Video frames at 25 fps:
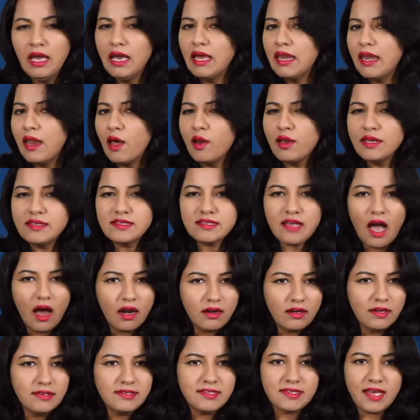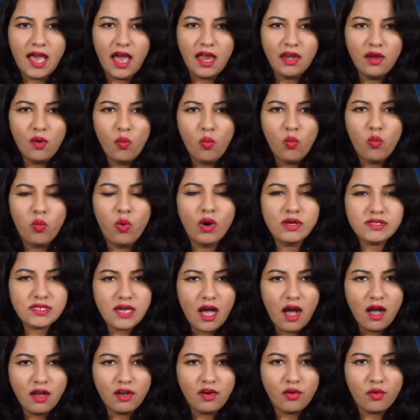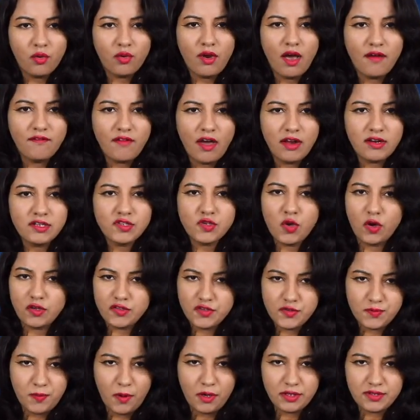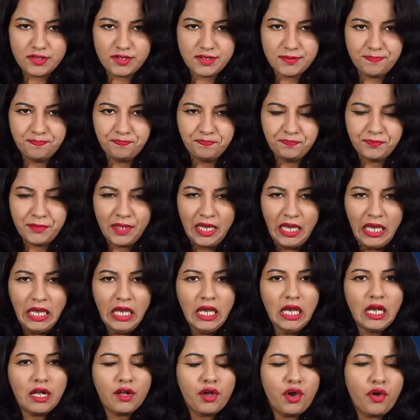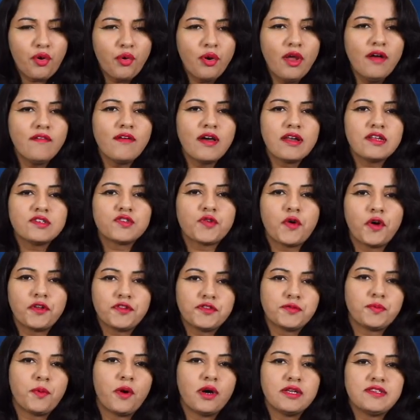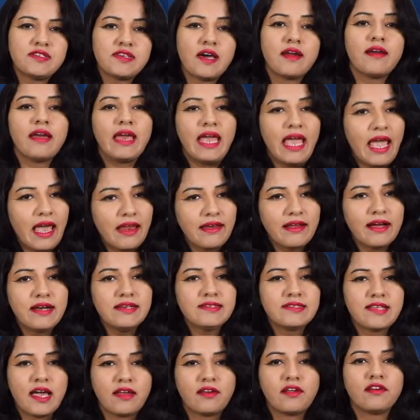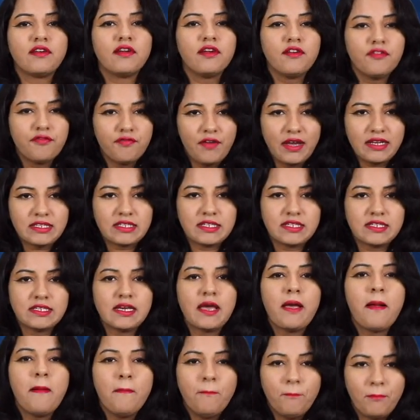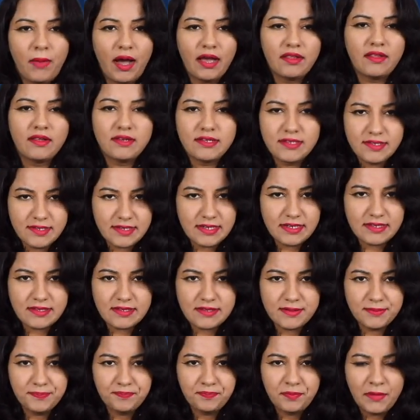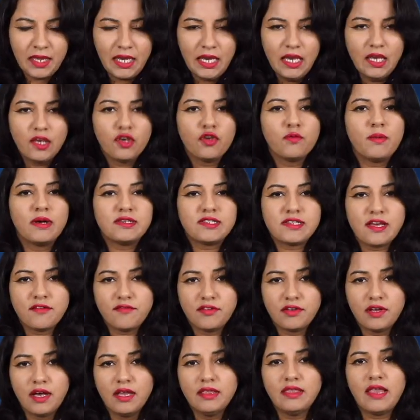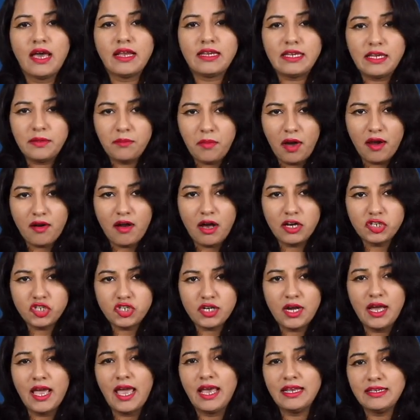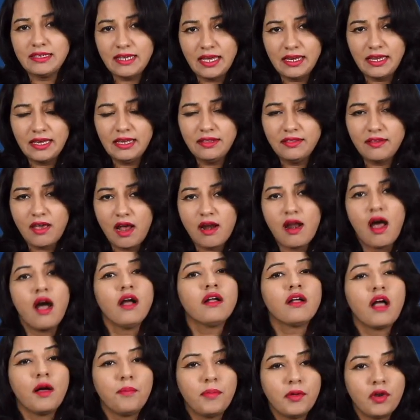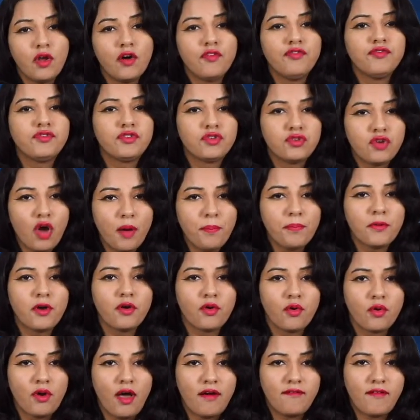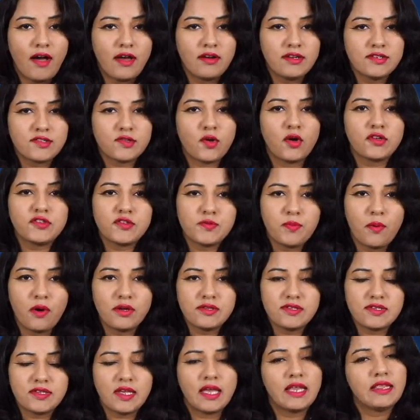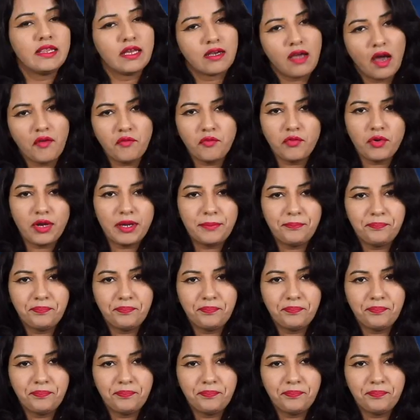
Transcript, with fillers: Now let's understand what are coronavirus hotspots. Coronavirus hotspots are areas that are affected by the disease. You must have heard that in Maharashtra and Delhi, there are a couple of top coronavirus hotspots in the country.